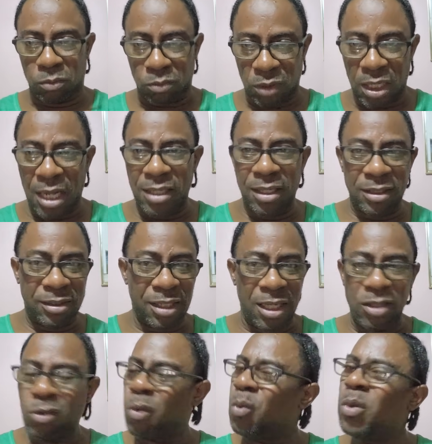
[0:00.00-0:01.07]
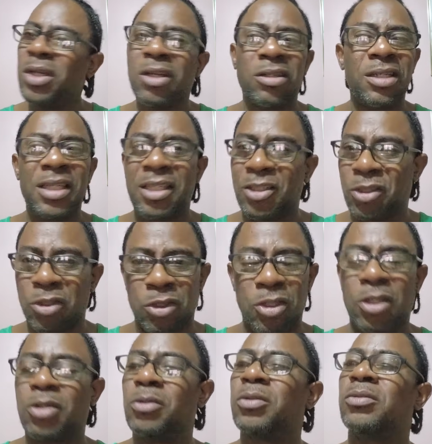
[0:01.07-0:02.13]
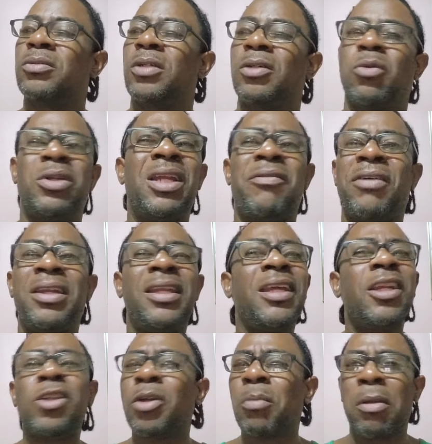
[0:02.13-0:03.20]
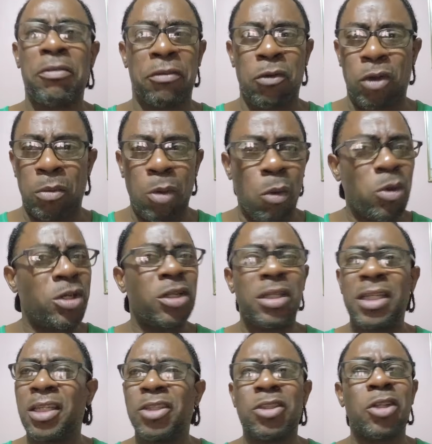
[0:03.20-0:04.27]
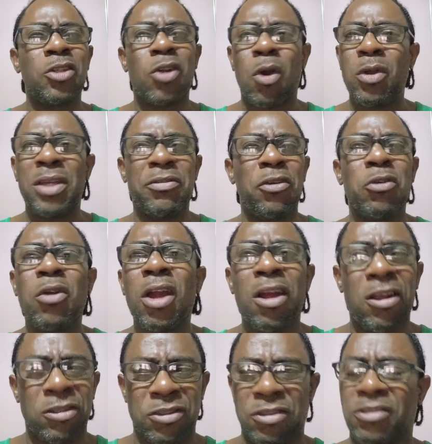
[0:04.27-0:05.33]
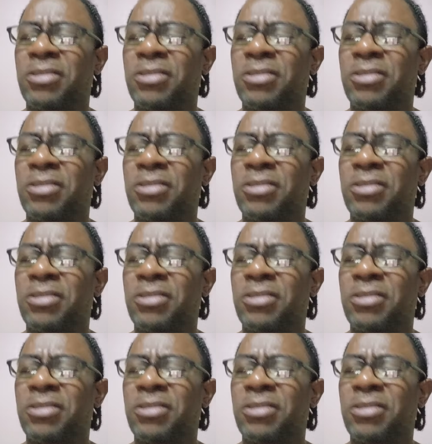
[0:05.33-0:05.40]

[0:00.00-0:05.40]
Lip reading: You understand? We don't need it now. We never needed them before, but we don't need it now even worse.